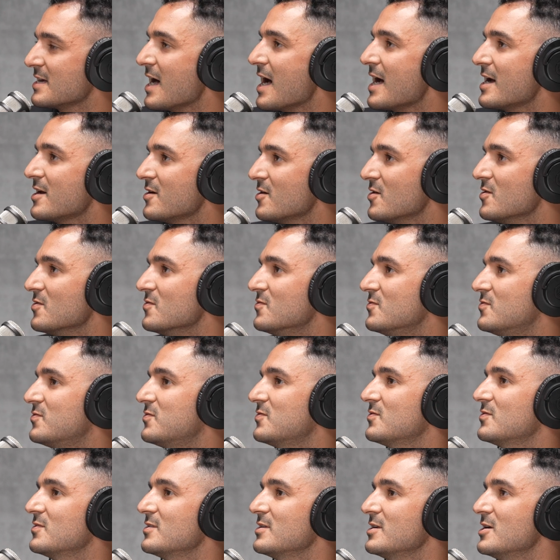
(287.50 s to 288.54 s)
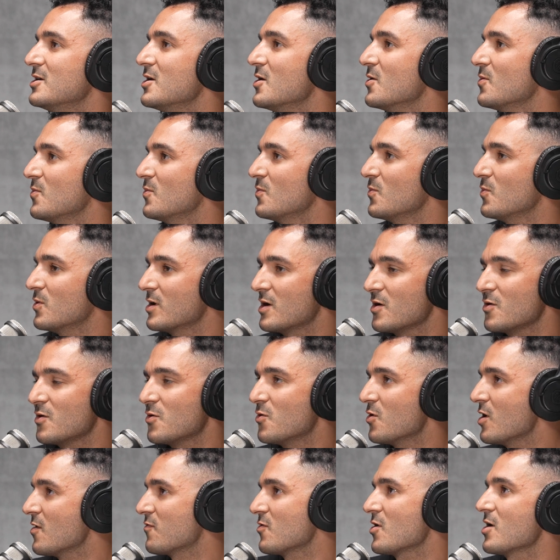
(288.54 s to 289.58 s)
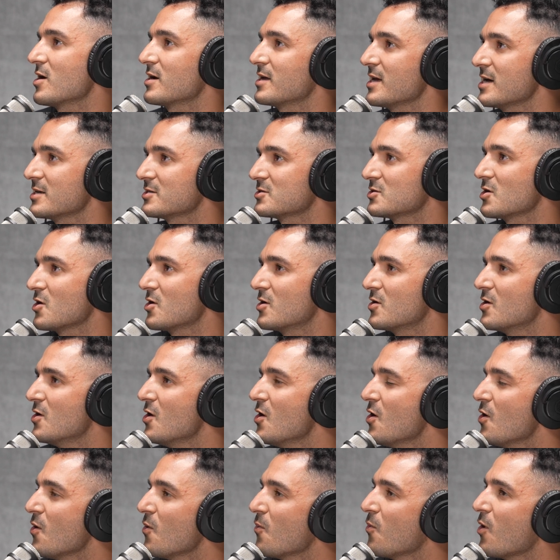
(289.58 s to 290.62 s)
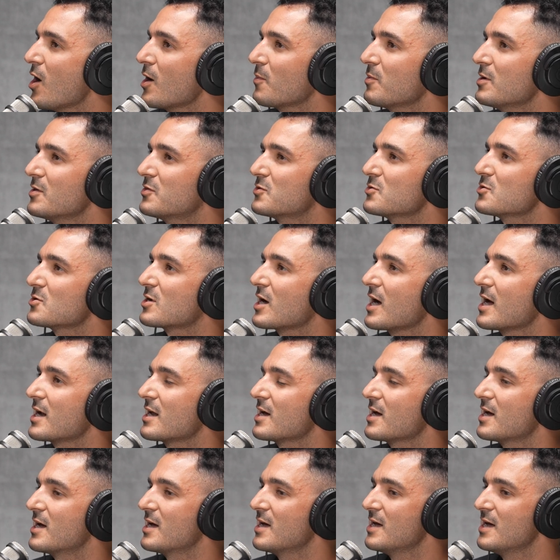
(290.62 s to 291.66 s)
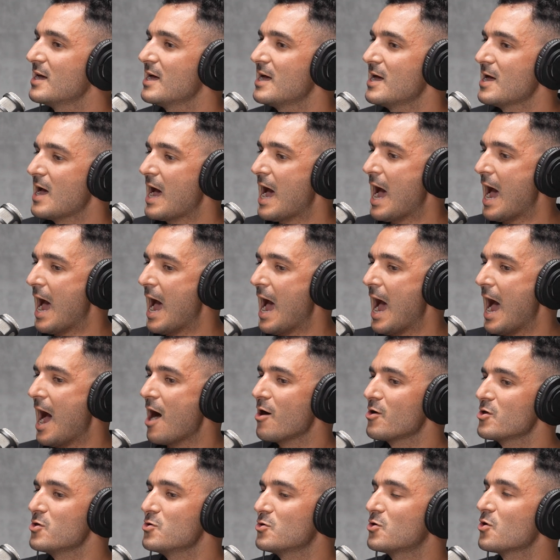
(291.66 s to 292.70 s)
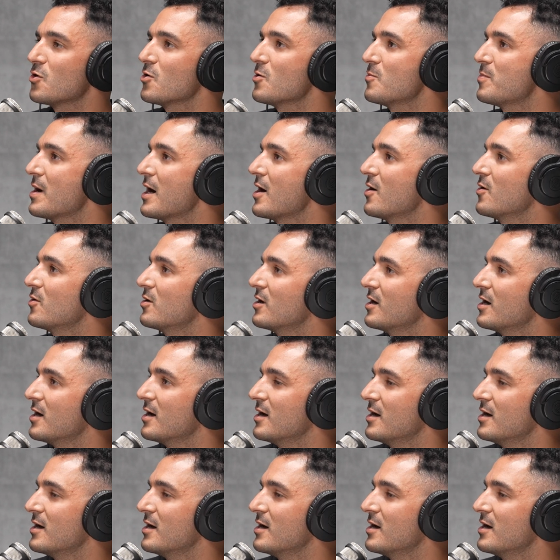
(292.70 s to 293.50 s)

side of, whoever our guests are. Walk me through kind of how you go about